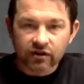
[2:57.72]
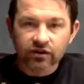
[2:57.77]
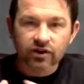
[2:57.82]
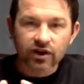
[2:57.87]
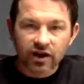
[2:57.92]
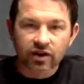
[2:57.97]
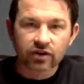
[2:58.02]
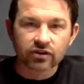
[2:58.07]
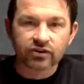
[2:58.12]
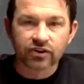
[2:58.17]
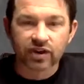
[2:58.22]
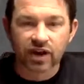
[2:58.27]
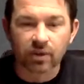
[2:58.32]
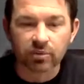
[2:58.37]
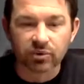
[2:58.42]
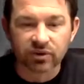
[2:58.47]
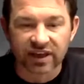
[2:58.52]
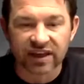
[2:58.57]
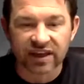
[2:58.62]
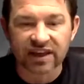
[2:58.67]
Here's a
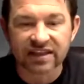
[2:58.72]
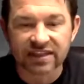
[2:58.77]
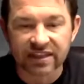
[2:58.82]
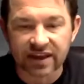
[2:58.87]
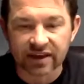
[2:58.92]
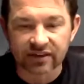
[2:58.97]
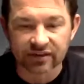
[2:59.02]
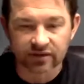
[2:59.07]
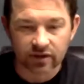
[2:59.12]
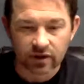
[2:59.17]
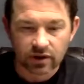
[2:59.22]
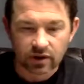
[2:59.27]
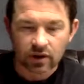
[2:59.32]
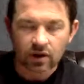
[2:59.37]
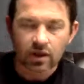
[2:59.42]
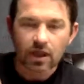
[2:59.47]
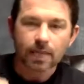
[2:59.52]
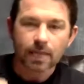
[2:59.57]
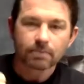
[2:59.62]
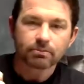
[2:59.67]
couple key things.
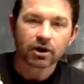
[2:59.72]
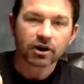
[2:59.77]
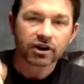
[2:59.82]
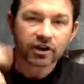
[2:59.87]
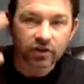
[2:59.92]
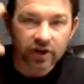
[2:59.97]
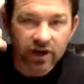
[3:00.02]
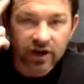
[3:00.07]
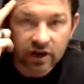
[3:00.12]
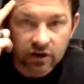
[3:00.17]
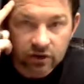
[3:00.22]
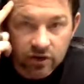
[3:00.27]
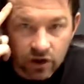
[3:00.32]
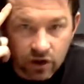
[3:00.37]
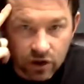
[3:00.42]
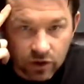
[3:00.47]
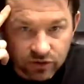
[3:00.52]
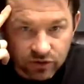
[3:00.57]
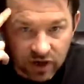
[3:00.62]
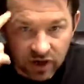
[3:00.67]
Mercury,
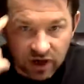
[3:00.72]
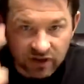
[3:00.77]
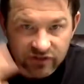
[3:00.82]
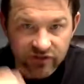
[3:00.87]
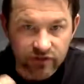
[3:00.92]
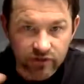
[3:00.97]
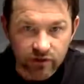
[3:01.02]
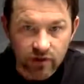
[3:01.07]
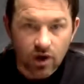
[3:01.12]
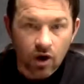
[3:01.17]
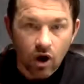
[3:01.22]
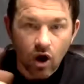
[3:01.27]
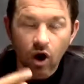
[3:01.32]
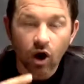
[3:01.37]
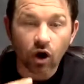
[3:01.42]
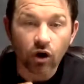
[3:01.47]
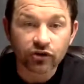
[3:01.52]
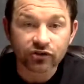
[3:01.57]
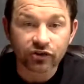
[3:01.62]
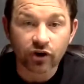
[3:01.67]
neurotoxin.
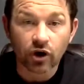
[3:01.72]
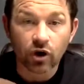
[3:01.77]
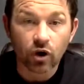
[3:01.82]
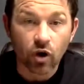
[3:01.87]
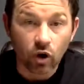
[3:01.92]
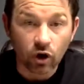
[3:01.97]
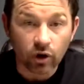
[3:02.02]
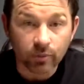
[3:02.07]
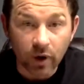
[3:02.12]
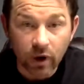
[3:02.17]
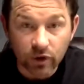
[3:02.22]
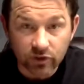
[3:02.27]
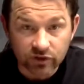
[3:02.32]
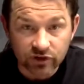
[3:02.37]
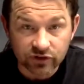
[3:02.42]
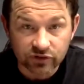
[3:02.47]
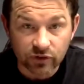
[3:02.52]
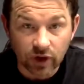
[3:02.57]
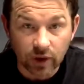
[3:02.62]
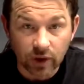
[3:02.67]
Also hormone
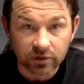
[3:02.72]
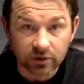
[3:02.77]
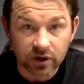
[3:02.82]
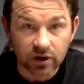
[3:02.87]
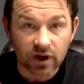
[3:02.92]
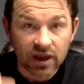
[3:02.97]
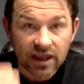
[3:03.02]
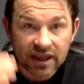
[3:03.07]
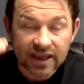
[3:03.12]
disruptor.